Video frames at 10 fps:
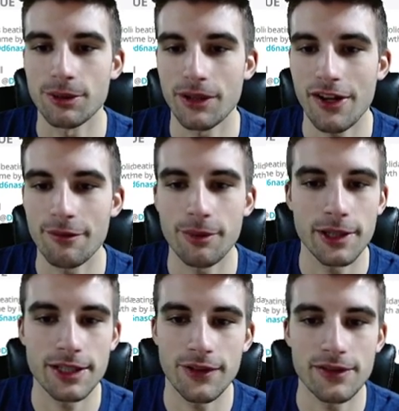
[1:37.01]
25
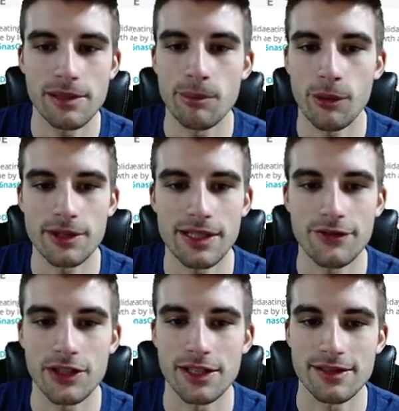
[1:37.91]
points, 15 boards,
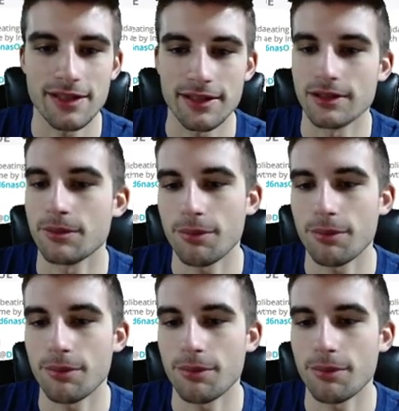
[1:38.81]
17 assists,